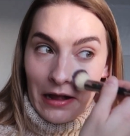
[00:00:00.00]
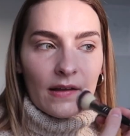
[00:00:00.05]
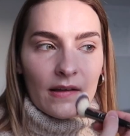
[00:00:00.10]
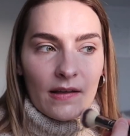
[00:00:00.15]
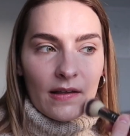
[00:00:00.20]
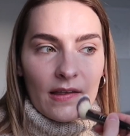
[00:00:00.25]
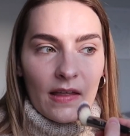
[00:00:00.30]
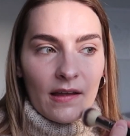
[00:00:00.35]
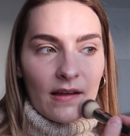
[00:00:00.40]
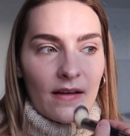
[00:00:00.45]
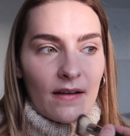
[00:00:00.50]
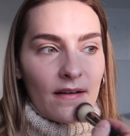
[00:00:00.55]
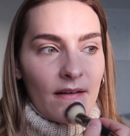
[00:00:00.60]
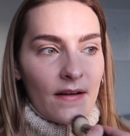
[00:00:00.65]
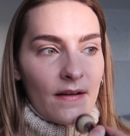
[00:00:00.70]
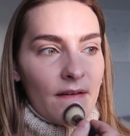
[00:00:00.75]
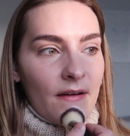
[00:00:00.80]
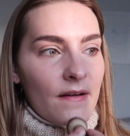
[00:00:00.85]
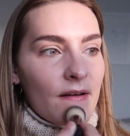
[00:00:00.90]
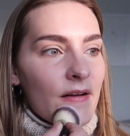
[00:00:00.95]
I like
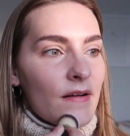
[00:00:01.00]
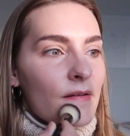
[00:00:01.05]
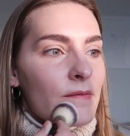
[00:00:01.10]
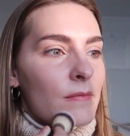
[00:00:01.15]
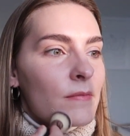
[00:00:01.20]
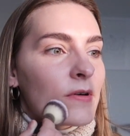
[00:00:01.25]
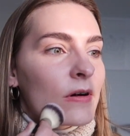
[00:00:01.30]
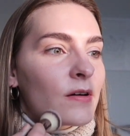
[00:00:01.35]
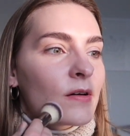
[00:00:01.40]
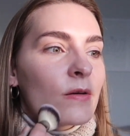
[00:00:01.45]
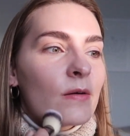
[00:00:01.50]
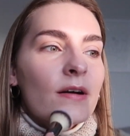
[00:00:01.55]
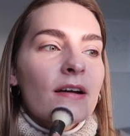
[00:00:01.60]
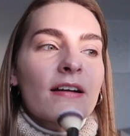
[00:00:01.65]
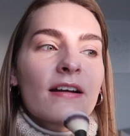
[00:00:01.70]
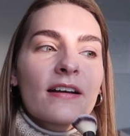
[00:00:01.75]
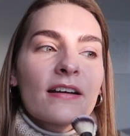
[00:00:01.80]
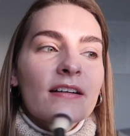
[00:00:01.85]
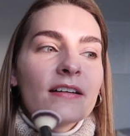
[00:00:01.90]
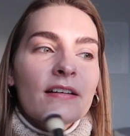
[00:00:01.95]
more
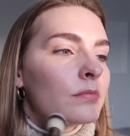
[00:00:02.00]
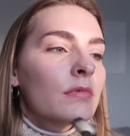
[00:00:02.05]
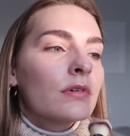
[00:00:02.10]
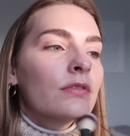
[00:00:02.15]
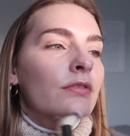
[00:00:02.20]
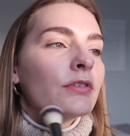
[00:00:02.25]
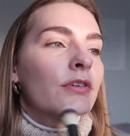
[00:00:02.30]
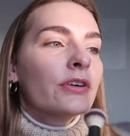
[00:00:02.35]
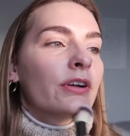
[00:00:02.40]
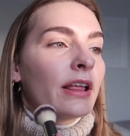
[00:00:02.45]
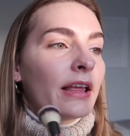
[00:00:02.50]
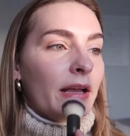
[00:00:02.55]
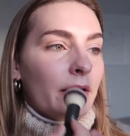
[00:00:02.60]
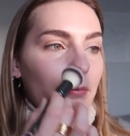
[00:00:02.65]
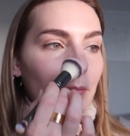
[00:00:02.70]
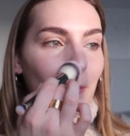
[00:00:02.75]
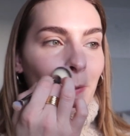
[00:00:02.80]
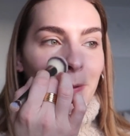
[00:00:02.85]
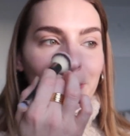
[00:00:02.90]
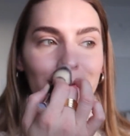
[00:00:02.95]
quick for like
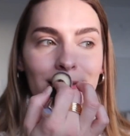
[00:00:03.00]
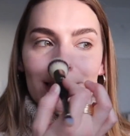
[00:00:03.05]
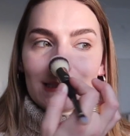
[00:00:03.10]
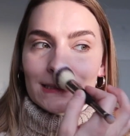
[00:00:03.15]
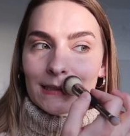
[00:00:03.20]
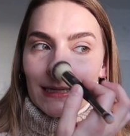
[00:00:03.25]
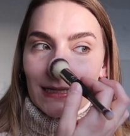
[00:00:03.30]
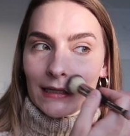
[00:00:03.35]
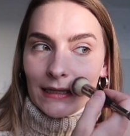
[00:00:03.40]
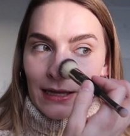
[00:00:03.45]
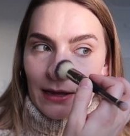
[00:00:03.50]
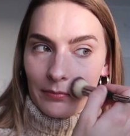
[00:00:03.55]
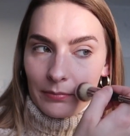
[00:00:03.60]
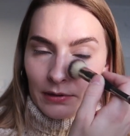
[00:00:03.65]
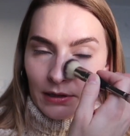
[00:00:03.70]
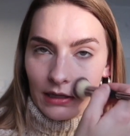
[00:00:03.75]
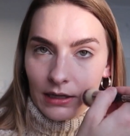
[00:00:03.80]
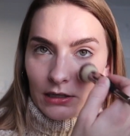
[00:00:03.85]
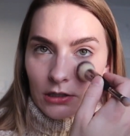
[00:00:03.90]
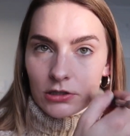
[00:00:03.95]
more detailed
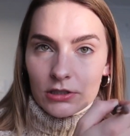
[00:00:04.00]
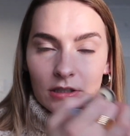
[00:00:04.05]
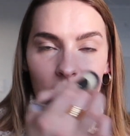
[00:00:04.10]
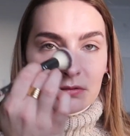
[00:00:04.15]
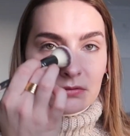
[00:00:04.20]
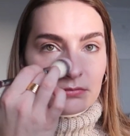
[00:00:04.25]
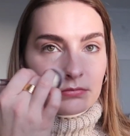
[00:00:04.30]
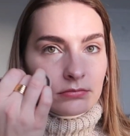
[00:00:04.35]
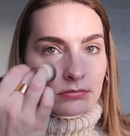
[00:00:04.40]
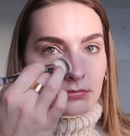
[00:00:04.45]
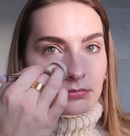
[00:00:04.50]
application.